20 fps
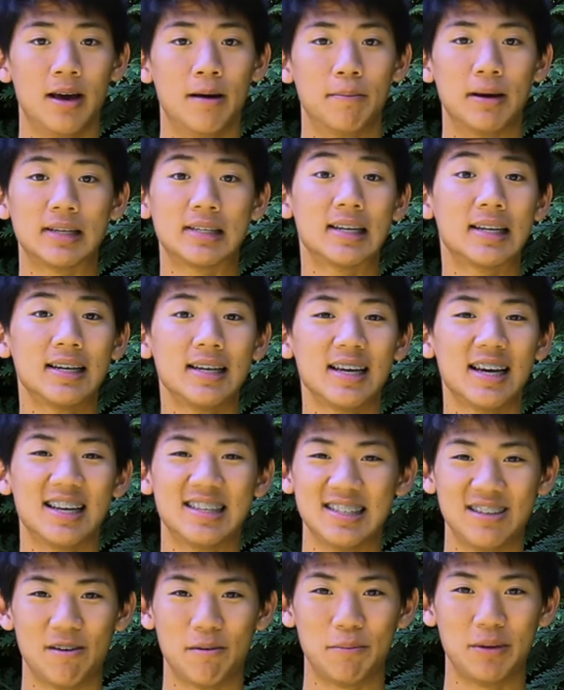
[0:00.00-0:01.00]
Base editing
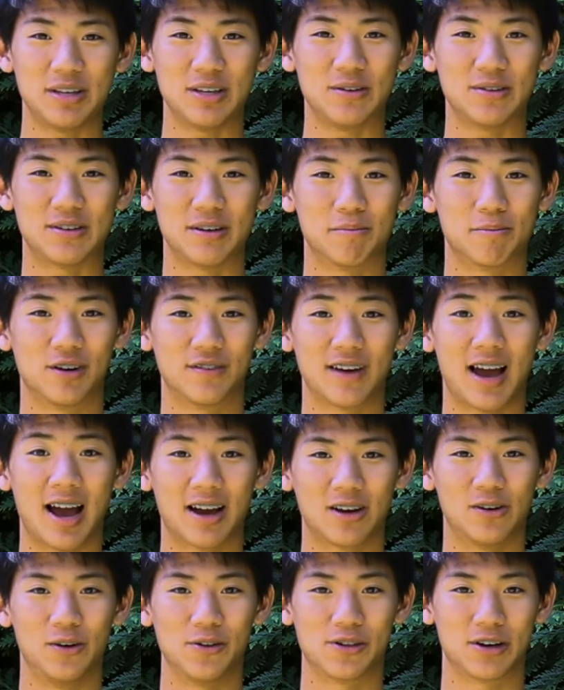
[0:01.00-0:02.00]
has even been used to improve
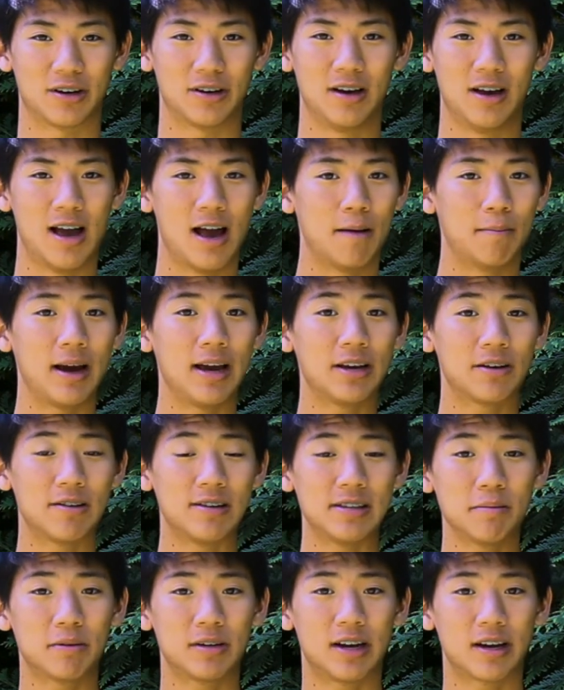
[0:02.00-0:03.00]
agriculture by
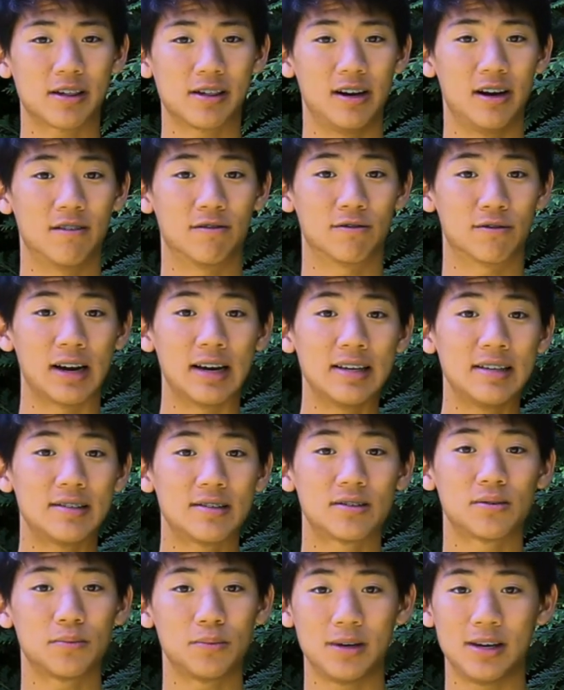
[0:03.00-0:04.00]
increasing production of
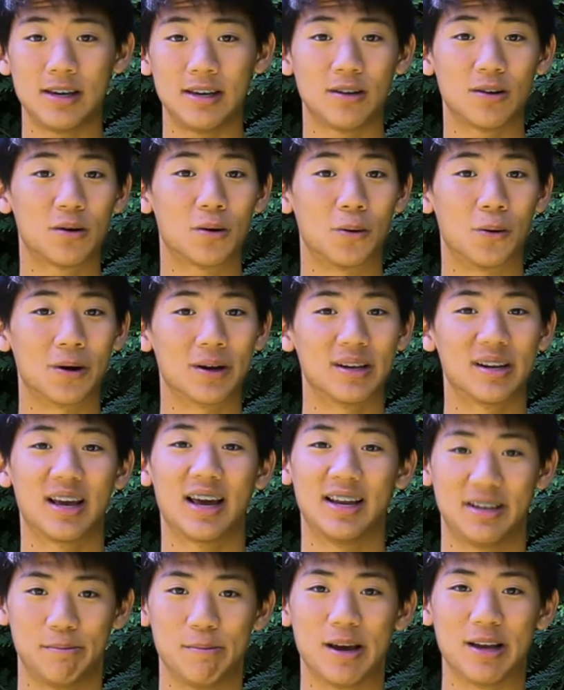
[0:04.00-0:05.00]
rice, wheat, corn,
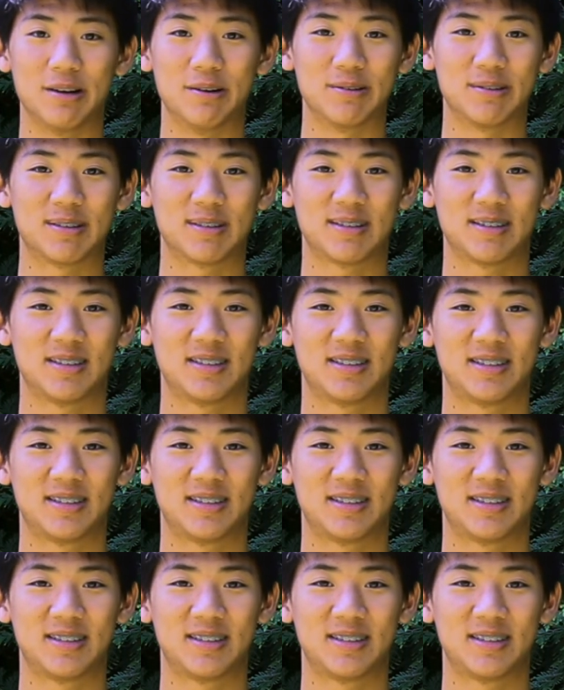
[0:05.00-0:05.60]
and tomatoes.